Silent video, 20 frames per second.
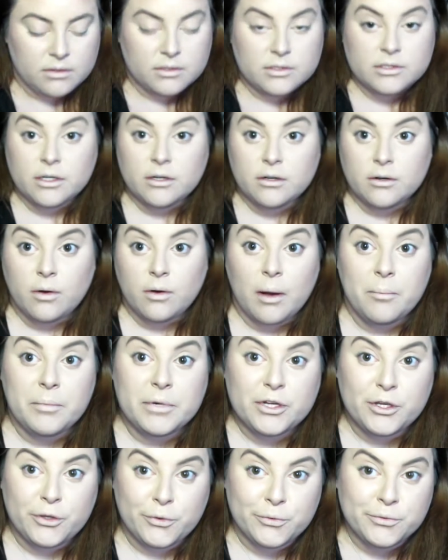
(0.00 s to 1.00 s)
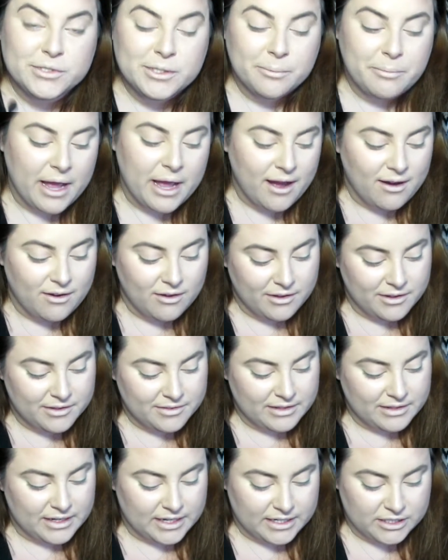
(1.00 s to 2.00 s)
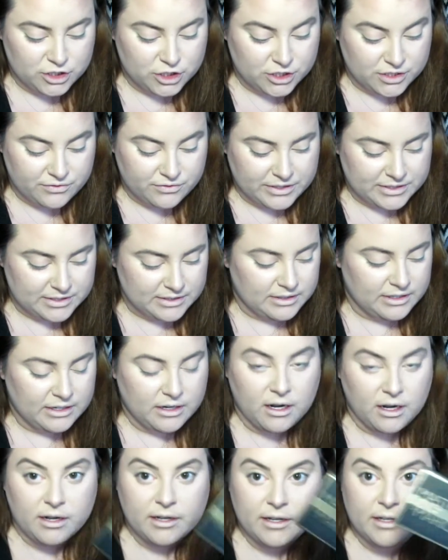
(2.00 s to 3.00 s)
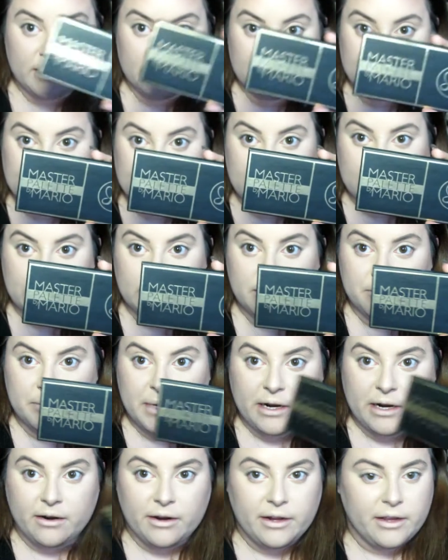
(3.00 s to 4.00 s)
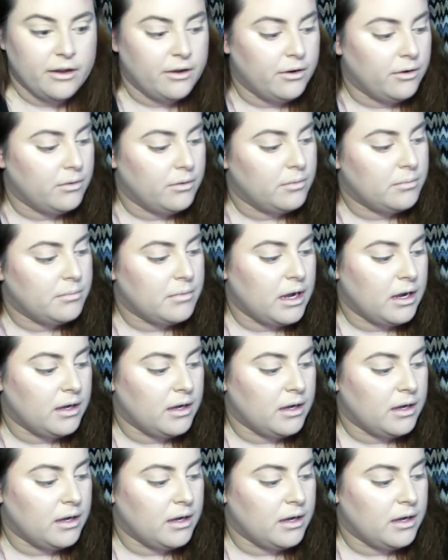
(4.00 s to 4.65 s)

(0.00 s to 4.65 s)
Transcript: So I'm going to use a palette that I just recently got, and it's the Mario,